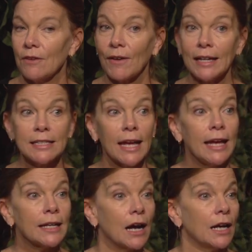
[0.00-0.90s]
if I
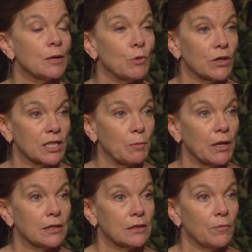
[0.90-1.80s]
take on a more
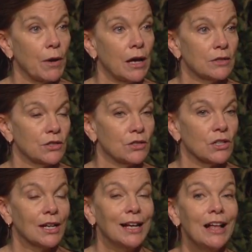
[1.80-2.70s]
expansive posture,
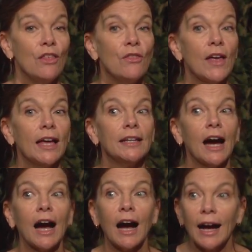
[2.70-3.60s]
then
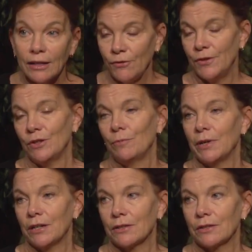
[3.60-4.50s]
I feel
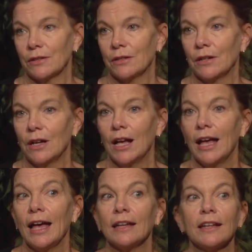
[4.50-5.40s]
better.
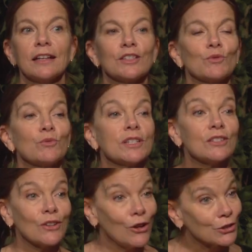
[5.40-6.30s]
And as a
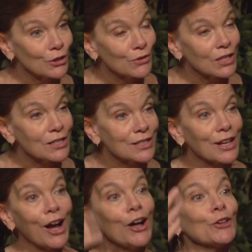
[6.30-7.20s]
result of this,
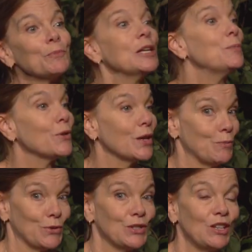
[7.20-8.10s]
other people then
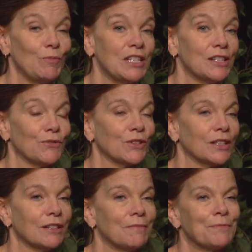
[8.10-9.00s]
perceive me
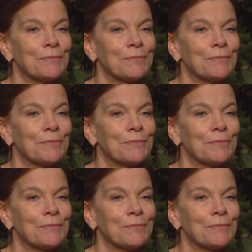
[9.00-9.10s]
differently.